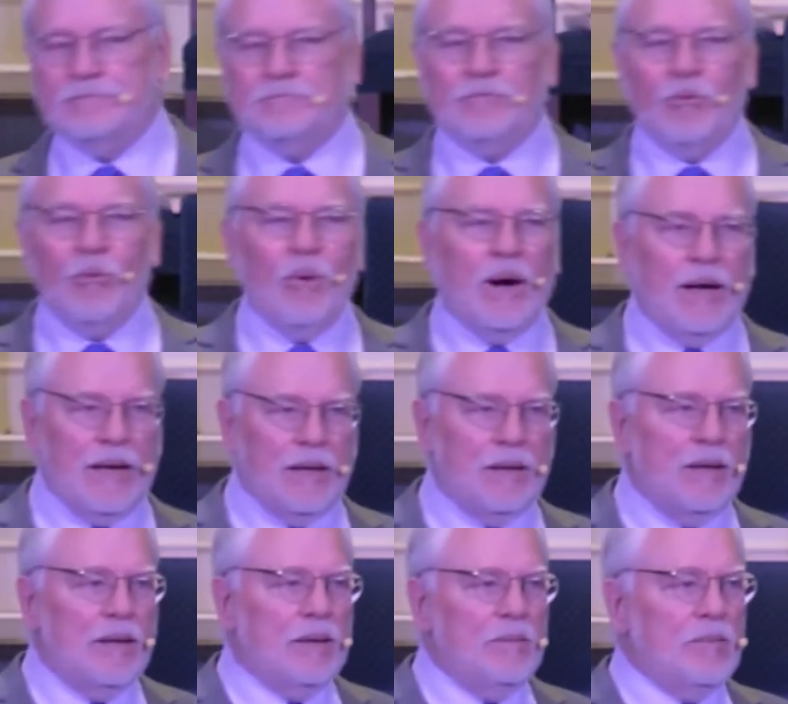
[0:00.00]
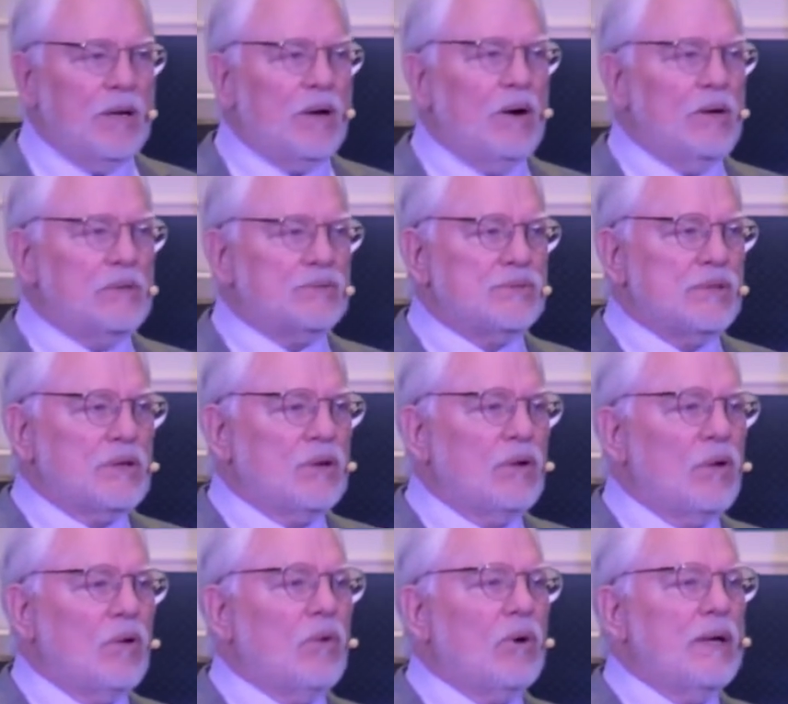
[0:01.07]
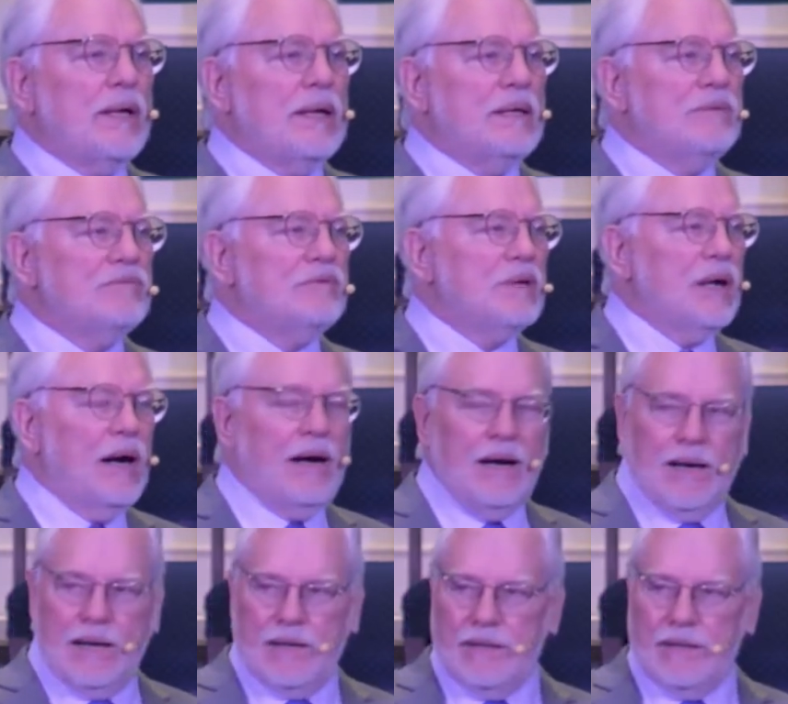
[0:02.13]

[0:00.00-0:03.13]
Why? Because the glory of God